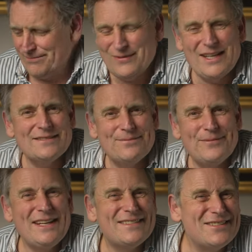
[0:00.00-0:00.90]
well,
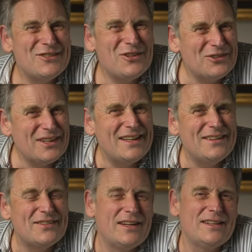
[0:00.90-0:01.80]
it's not an
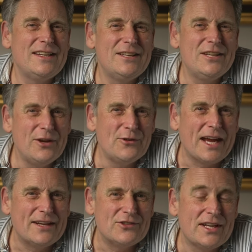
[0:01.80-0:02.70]
entirely new
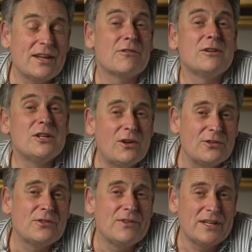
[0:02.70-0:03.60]
gadget and there are
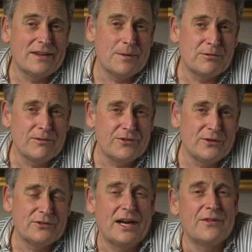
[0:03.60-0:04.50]
lots of in-depth
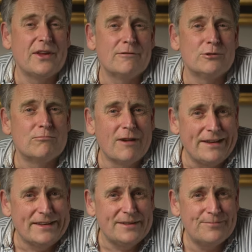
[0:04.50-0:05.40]
reviews out there already.